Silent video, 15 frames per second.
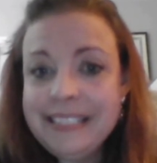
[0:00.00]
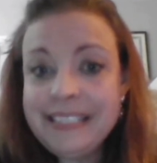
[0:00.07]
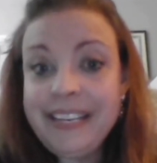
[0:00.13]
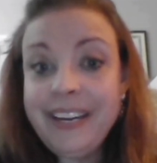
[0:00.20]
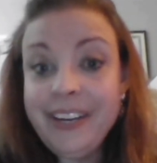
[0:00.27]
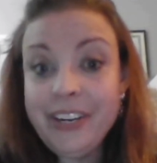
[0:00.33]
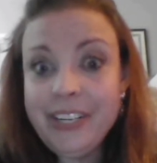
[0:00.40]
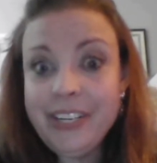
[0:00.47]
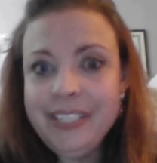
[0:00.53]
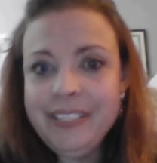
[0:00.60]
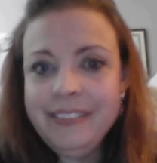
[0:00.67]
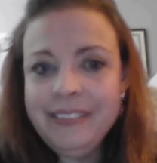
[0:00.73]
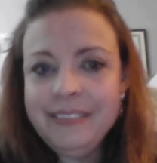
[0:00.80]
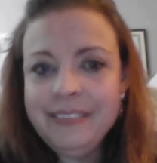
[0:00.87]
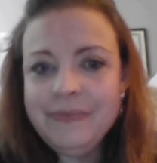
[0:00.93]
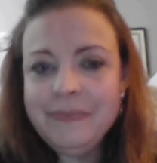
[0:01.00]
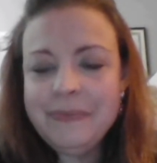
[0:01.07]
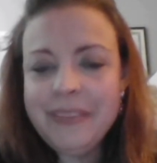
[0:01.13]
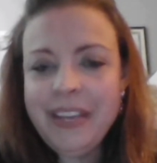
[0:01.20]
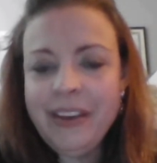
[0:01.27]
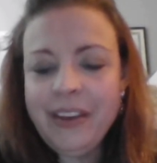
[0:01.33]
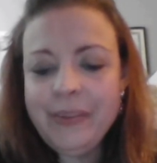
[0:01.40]
Error.
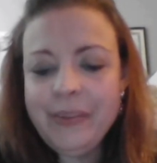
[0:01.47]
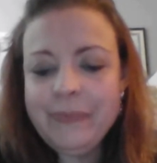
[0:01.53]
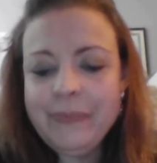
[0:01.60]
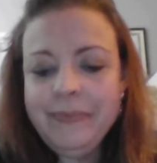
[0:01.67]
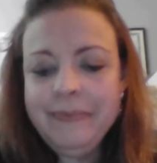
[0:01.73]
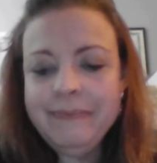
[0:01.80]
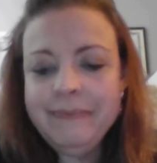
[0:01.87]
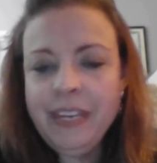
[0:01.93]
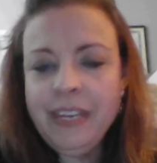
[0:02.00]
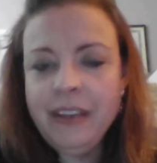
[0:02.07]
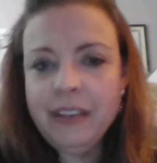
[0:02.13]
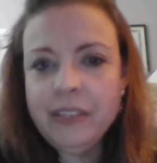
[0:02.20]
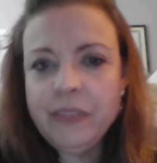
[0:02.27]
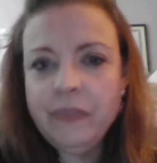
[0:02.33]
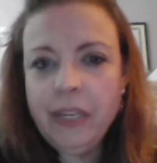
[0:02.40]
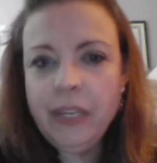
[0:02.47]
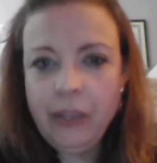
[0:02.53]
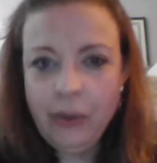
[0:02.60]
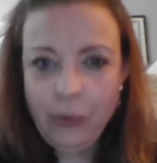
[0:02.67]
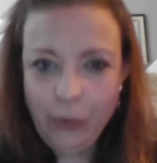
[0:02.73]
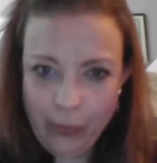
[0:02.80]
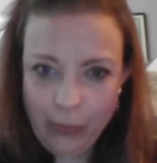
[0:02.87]
The next
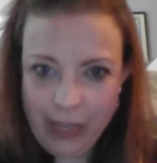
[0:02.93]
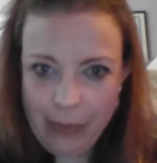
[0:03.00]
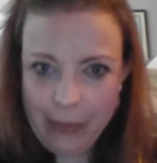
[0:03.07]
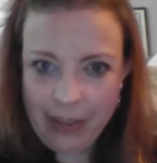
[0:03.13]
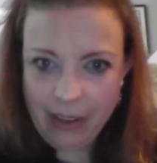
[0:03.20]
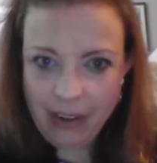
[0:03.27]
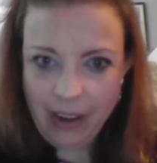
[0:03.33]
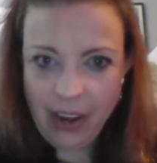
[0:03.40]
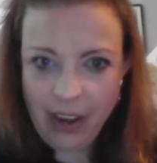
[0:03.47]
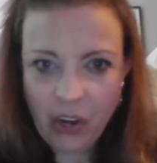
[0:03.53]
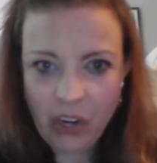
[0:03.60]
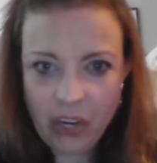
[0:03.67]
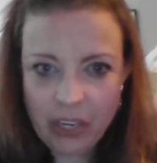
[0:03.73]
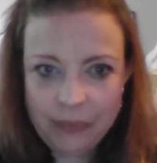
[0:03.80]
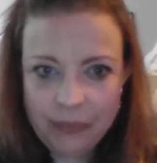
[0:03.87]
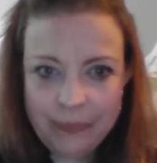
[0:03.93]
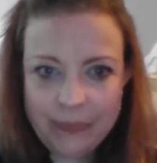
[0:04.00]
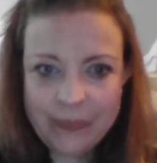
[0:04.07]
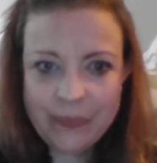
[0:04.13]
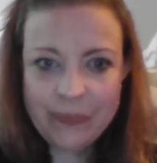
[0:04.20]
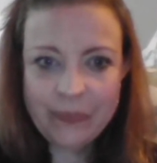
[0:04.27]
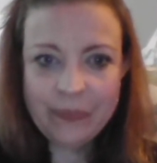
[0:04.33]
video will be about Aaron.
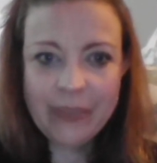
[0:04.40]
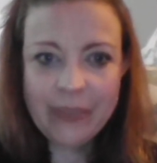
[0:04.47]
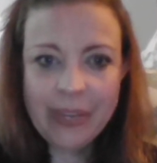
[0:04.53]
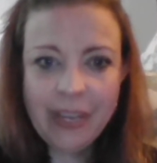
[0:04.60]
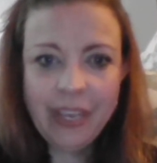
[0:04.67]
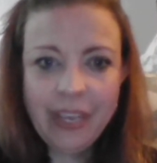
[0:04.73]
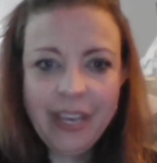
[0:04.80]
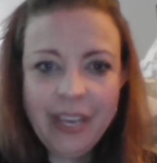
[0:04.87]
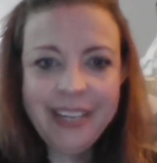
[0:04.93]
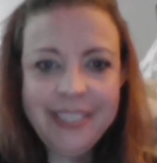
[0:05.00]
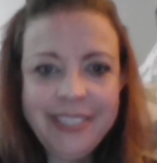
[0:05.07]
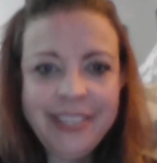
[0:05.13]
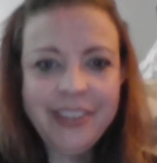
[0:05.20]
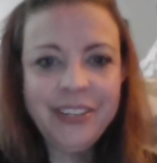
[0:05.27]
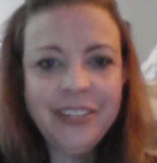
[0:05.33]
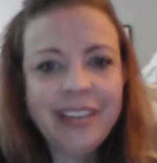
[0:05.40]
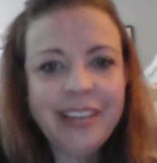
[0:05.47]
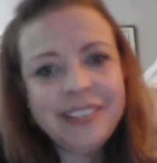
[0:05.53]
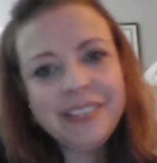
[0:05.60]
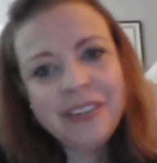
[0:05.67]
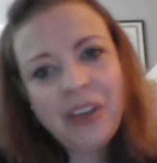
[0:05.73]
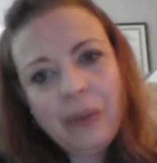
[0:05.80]
Until
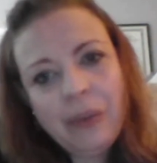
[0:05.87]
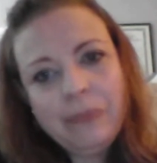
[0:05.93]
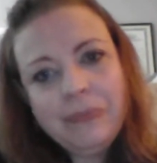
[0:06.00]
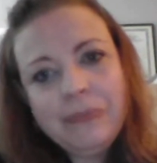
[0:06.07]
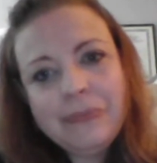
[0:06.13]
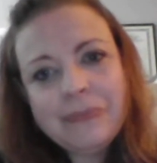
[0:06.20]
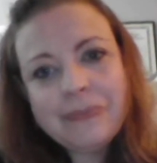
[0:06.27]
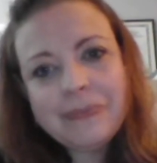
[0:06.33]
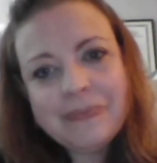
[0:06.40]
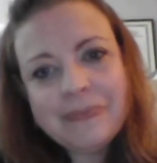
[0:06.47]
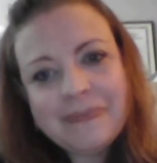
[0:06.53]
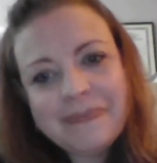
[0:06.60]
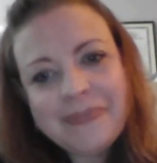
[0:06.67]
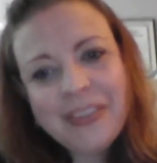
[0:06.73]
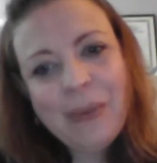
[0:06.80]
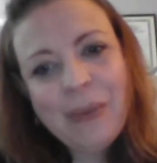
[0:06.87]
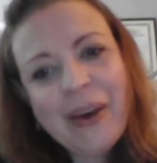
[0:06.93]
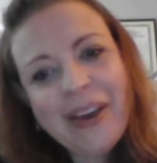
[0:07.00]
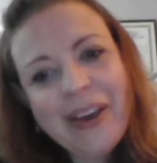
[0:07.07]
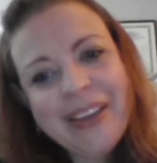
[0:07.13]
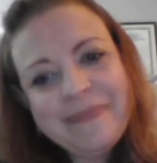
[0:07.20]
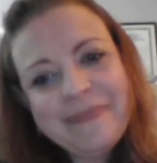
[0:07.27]
next time,
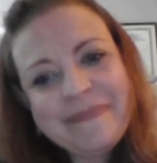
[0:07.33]
goodbye.